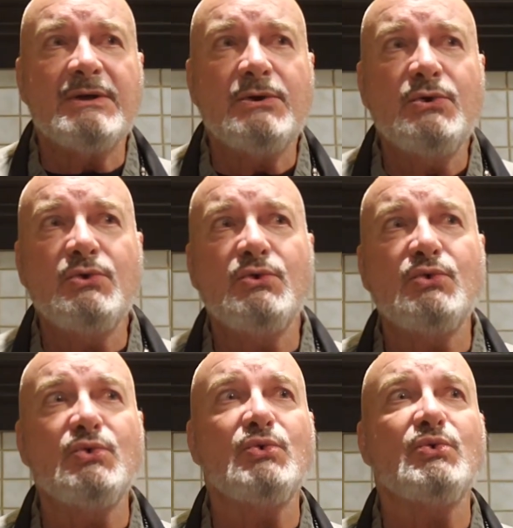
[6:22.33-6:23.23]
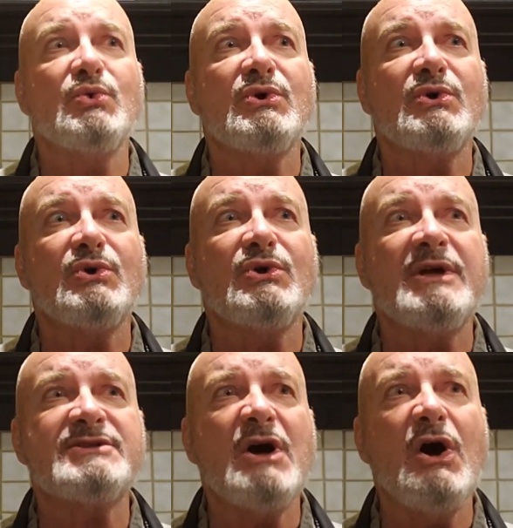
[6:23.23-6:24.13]
who
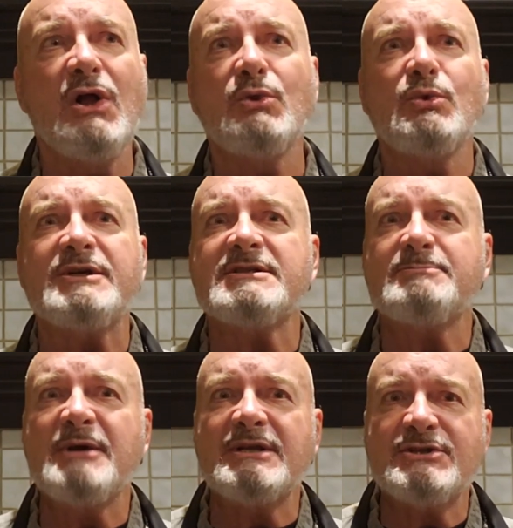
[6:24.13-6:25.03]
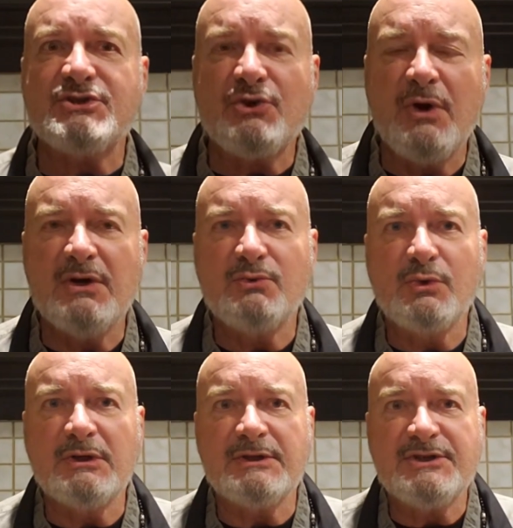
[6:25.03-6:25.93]
has always been a
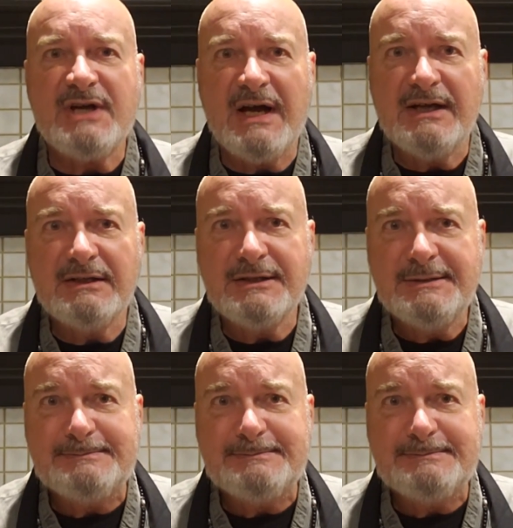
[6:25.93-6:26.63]
strong-willed child,